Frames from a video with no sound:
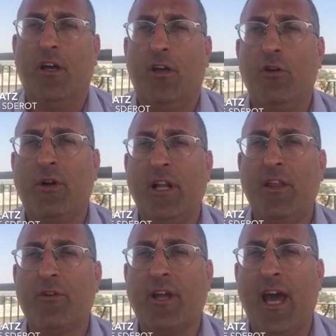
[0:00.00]
You could
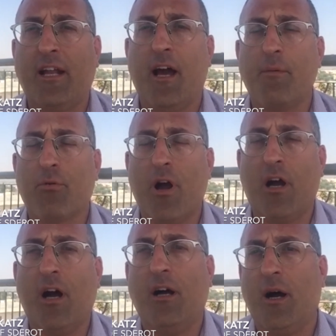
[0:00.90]
either get a
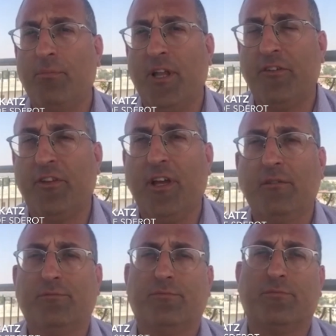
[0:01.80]
bracha, a blessing,
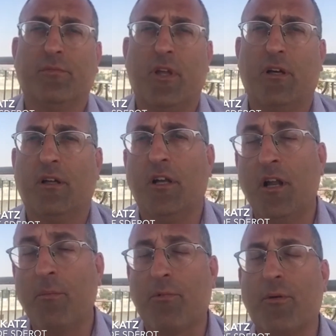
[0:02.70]
a
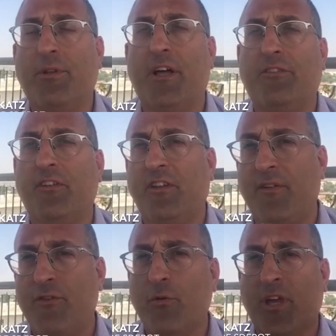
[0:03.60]
number of blessings
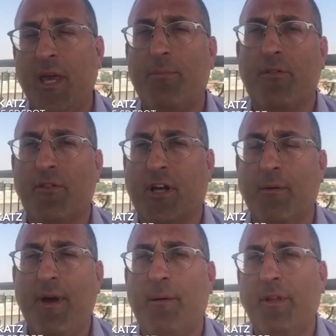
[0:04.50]
if you keep the
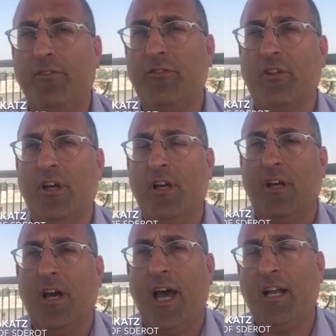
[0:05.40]
commandments,
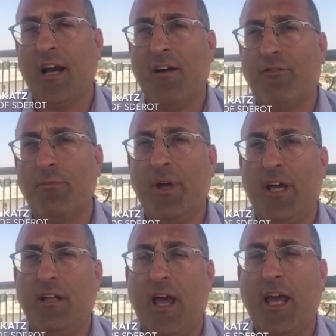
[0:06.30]
and God
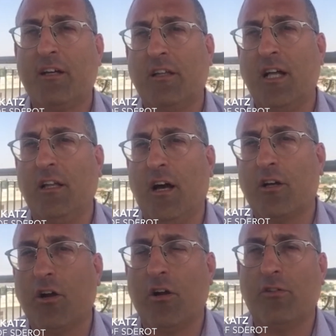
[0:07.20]
forbid a klala, a
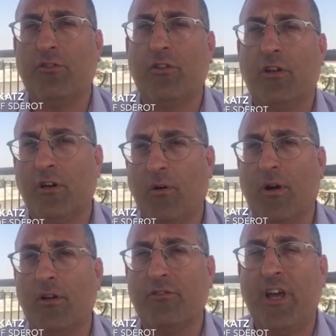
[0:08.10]
curse,
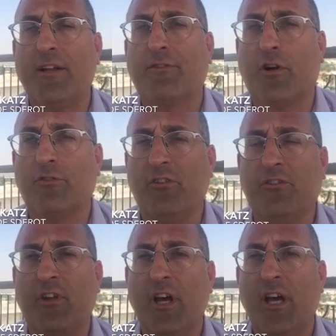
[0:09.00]
or a set of
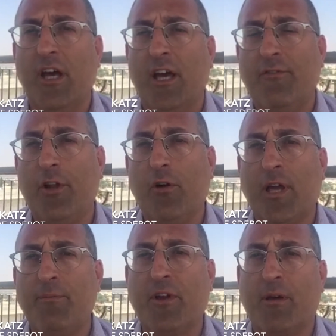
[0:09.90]
curses if you don't
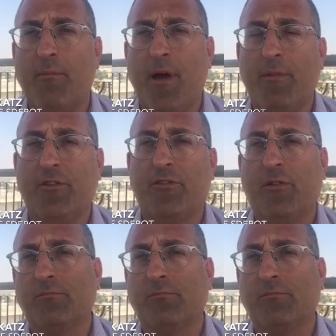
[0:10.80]
keep the commandments.